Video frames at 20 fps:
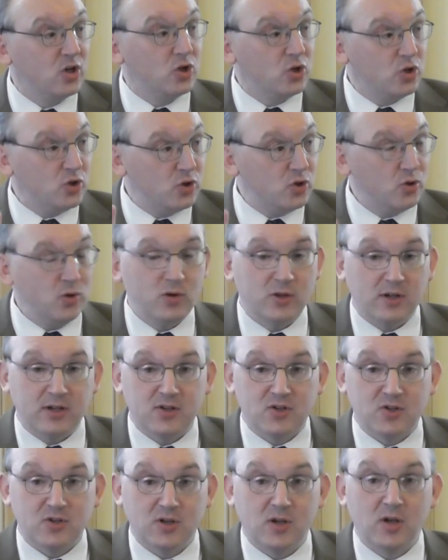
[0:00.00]
to do
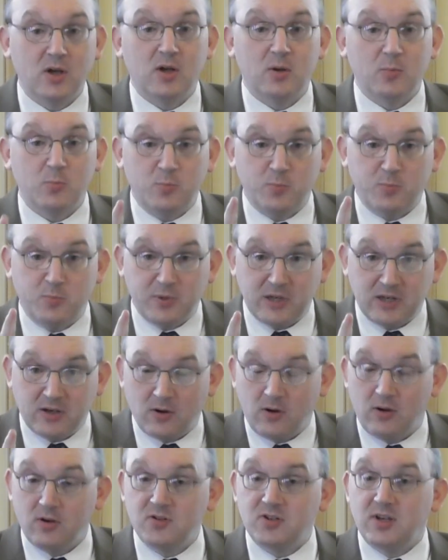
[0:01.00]
this
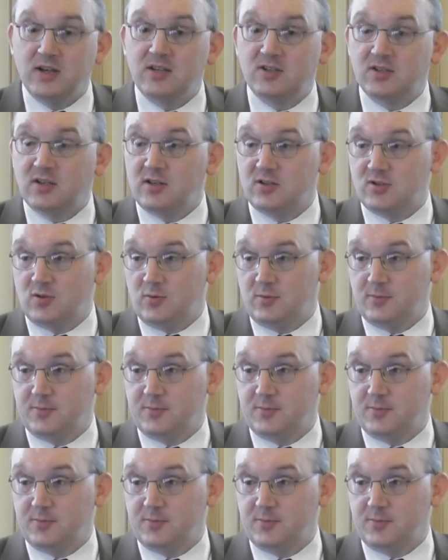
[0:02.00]
because I said so.